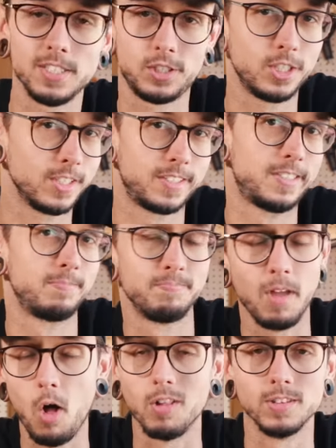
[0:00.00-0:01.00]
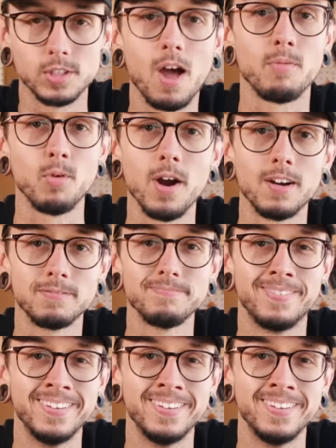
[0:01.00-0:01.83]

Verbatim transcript: It's just all in software.